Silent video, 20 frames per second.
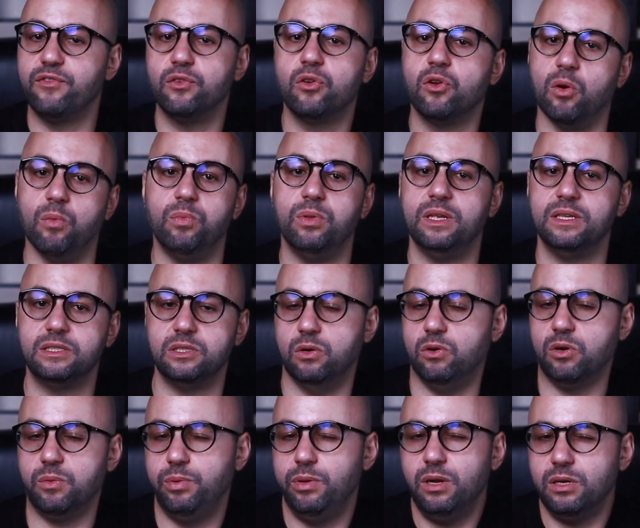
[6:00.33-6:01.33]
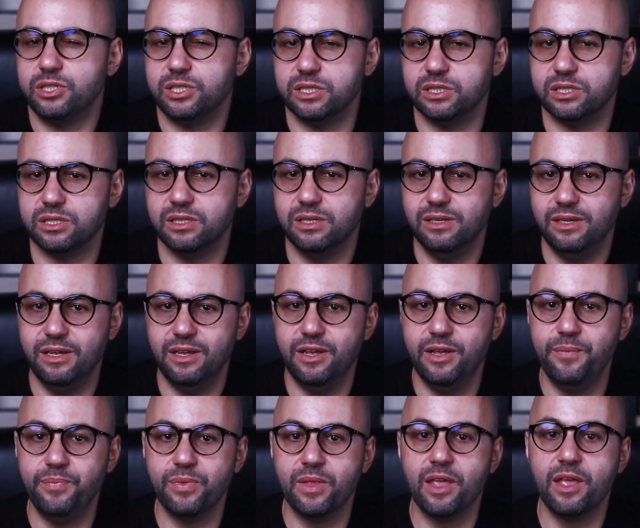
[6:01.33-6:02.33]
to complete the whole process.
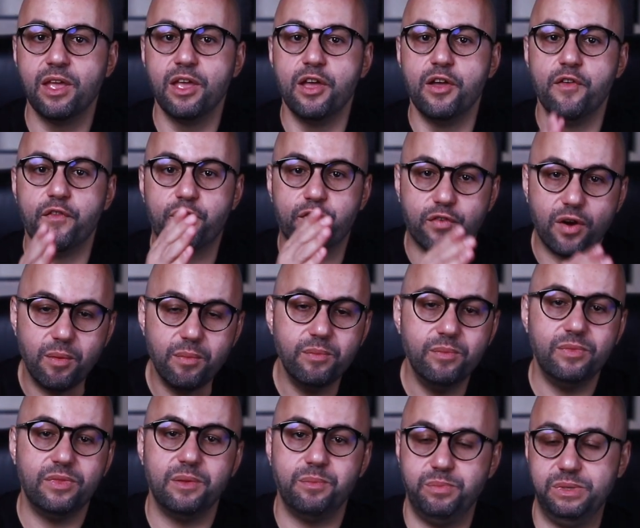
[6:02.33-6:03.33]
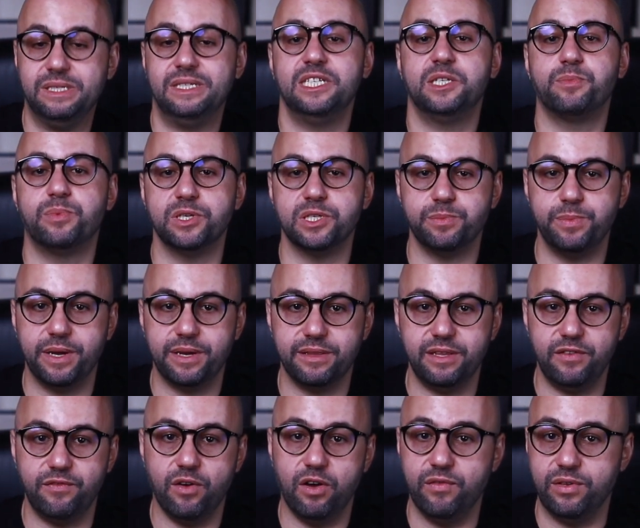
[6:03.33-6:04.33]
From the business
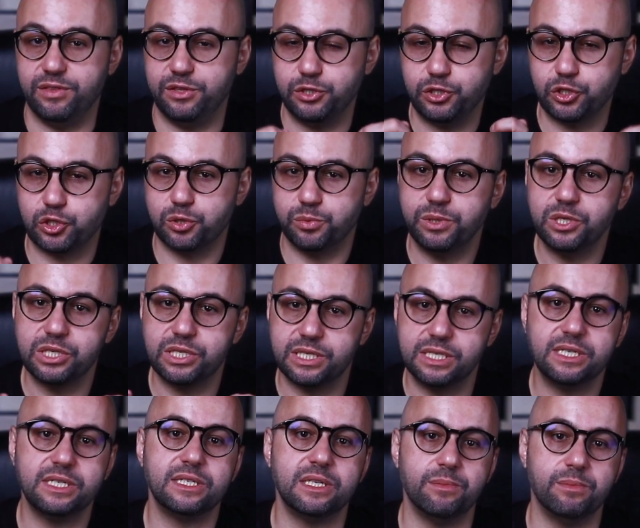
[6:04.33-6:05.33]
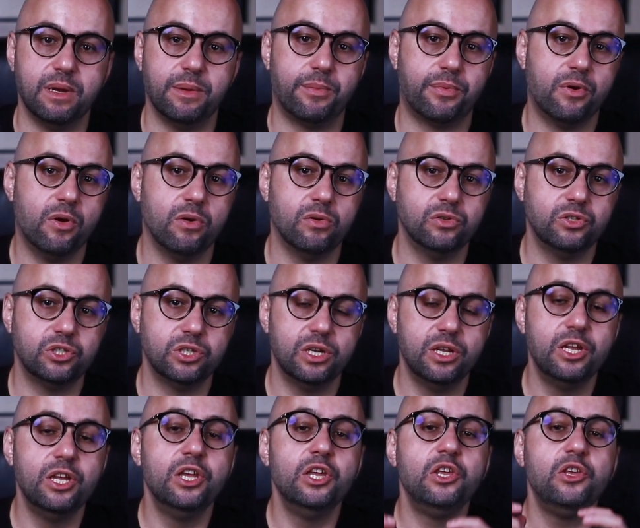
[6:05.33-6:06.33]
perspective of a distributed system approach,
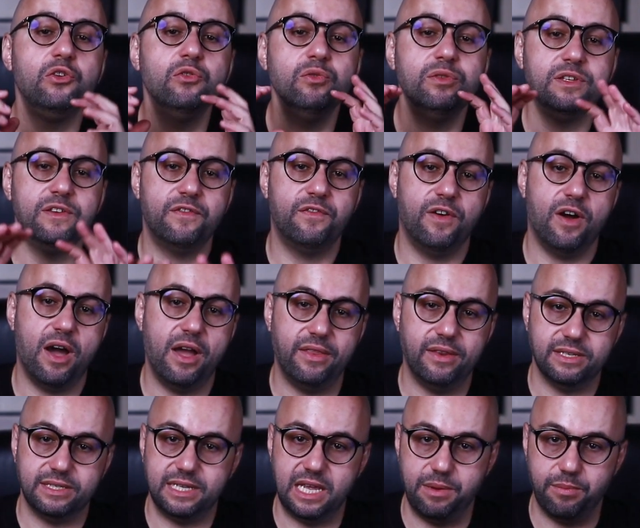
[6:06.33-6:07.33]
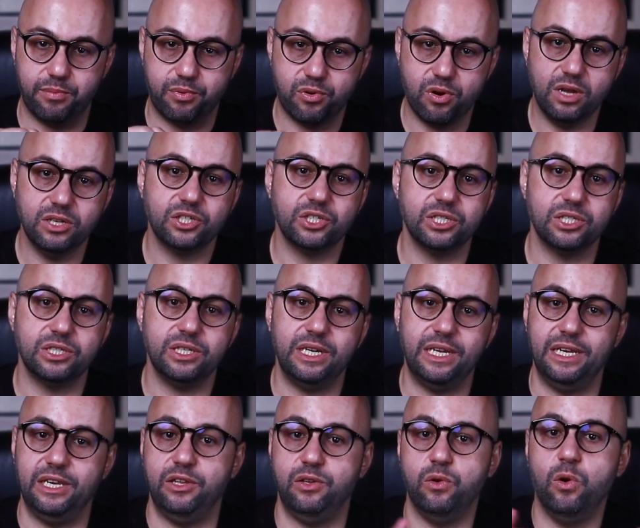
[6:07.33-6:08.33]
you define the same process
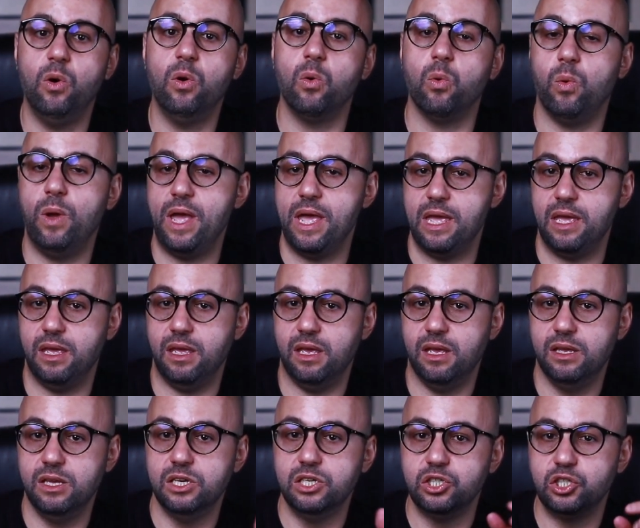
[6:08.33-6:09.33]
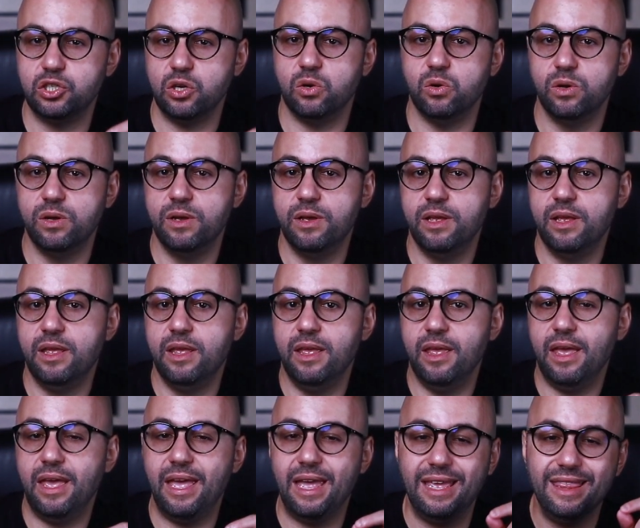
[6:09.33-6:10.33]
in your way. So,
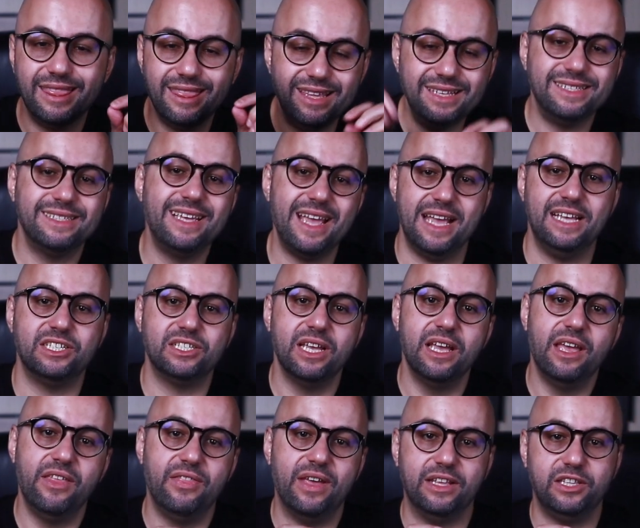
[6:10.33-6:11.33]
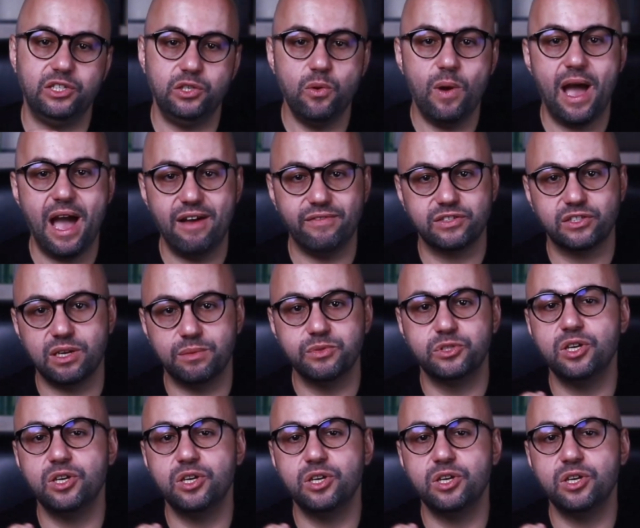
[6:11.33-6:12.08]
in this case, that you have some